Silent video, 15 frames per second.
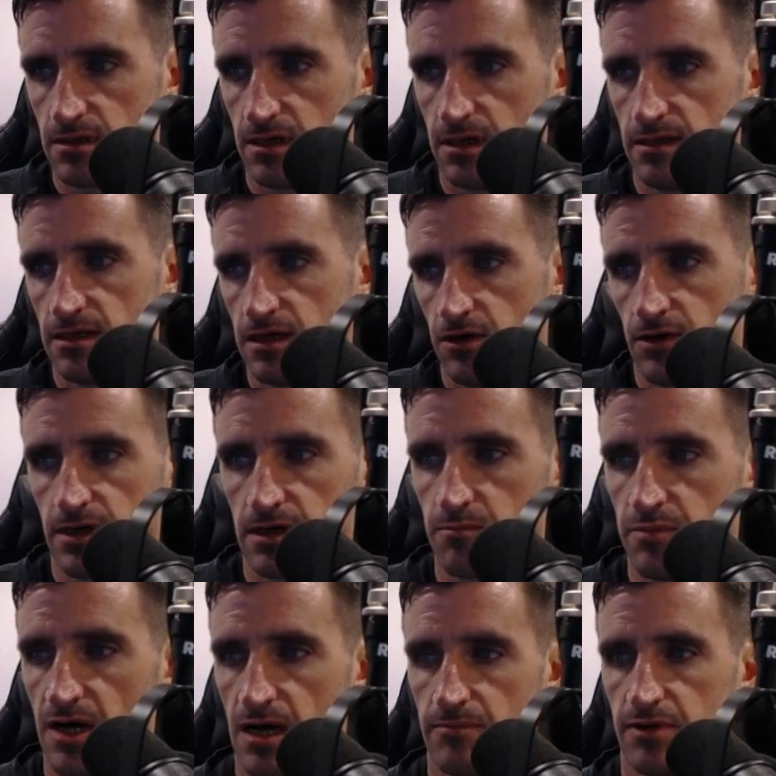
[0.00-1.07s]
and they're going to
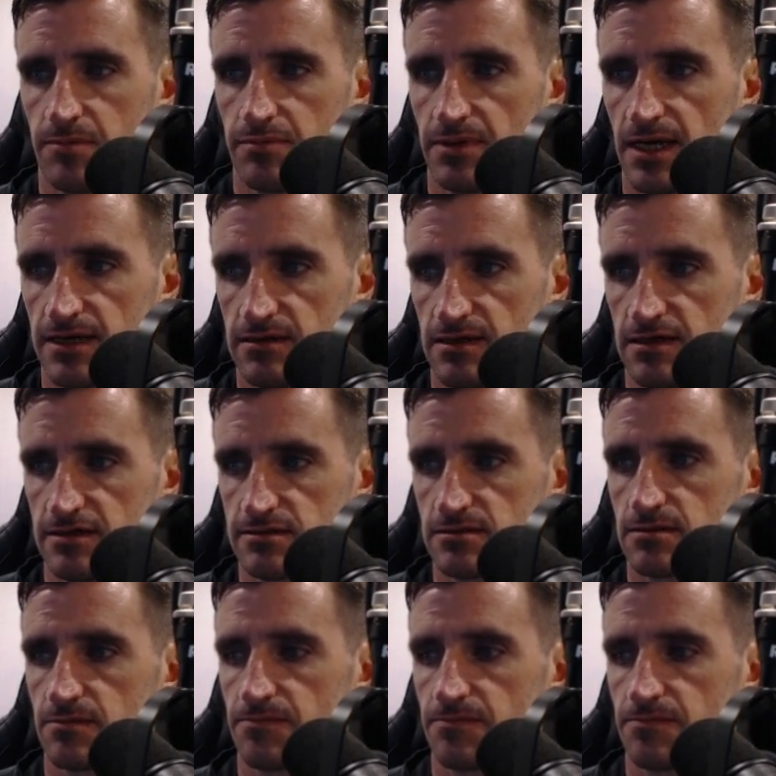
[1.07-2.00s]
pop up like this.